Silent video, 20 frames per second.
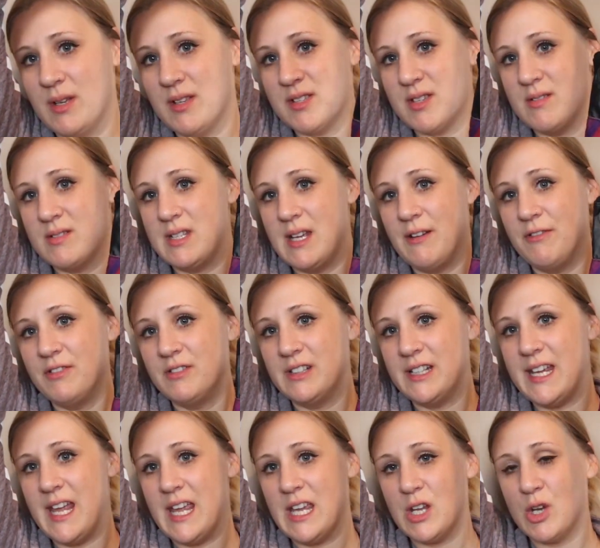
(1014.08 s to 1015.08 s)
well so
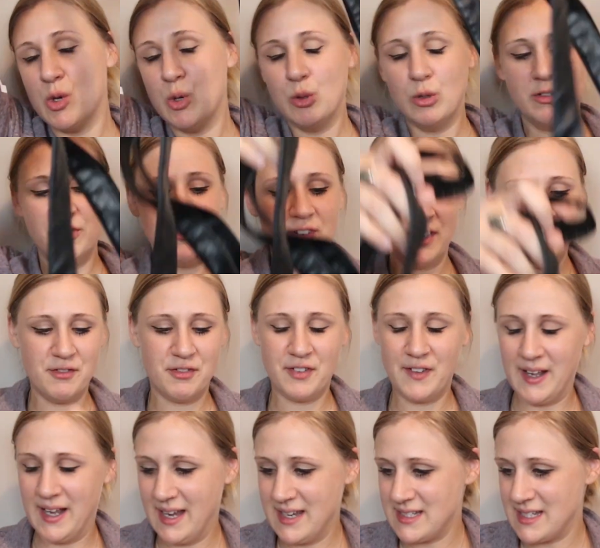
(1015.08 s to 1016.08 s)
definitely a cool fun
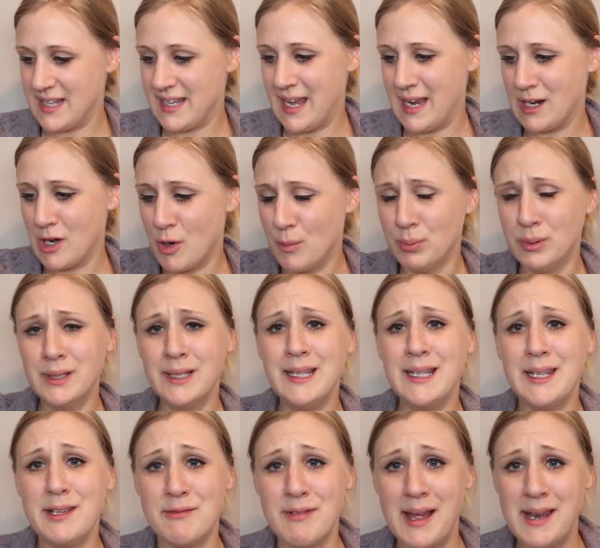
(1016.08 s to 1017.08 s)
find again
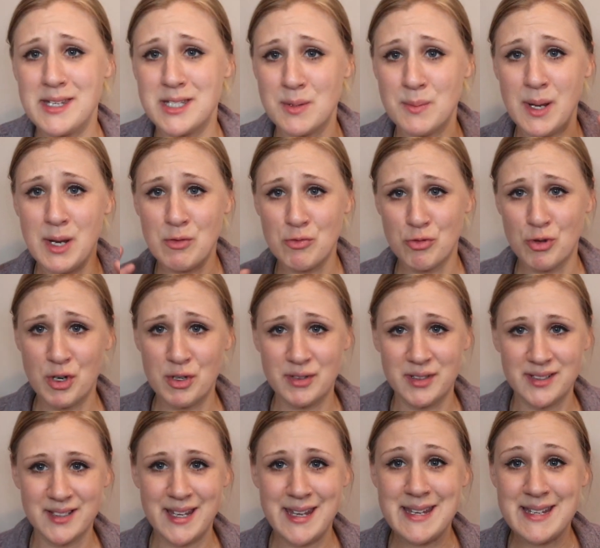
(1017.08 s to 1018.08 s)
completely random in
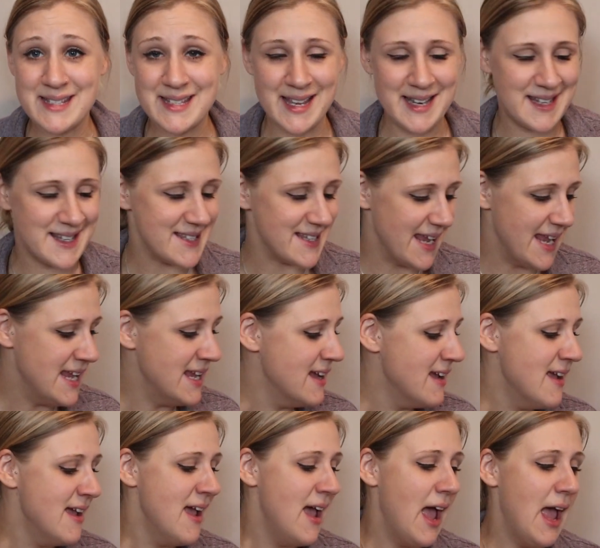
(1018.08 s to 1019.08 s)
rural east tennessee
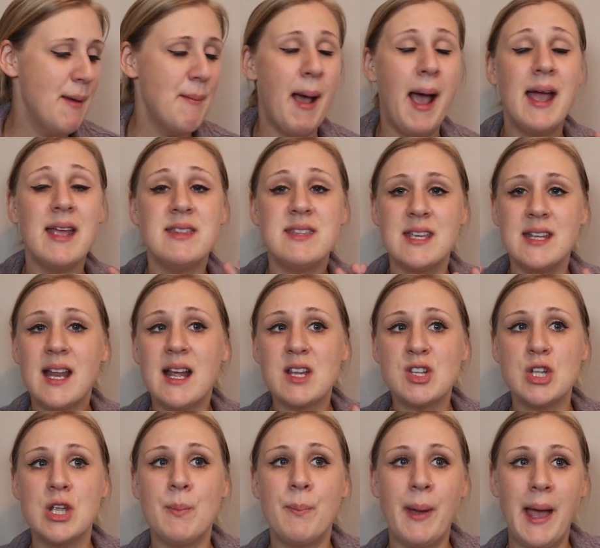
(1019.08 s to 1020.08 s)
um i did
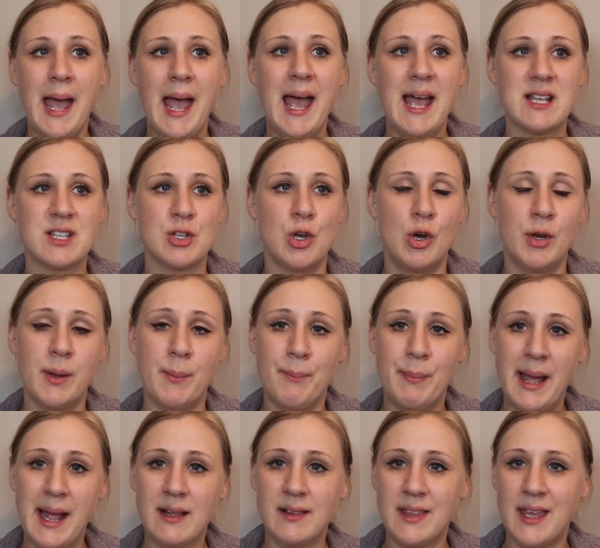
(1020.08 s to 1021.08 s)
actually pass on a
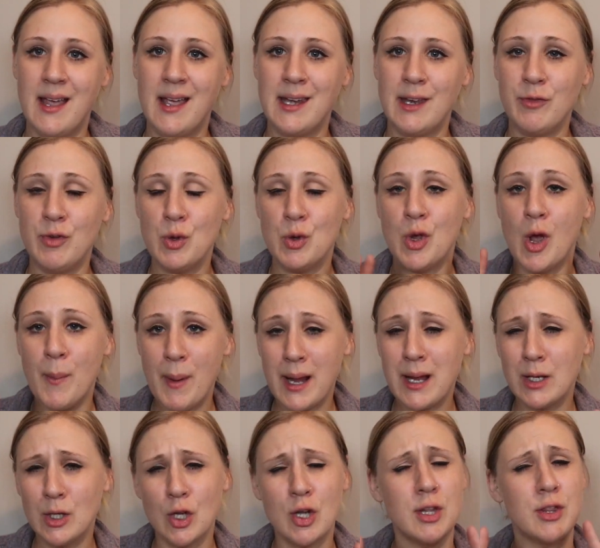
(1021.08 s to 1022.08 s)
bag there and if you go
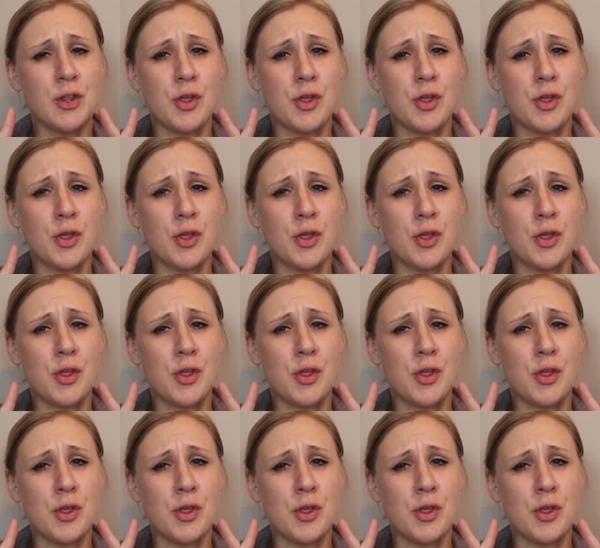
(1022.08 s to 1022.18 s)
back and look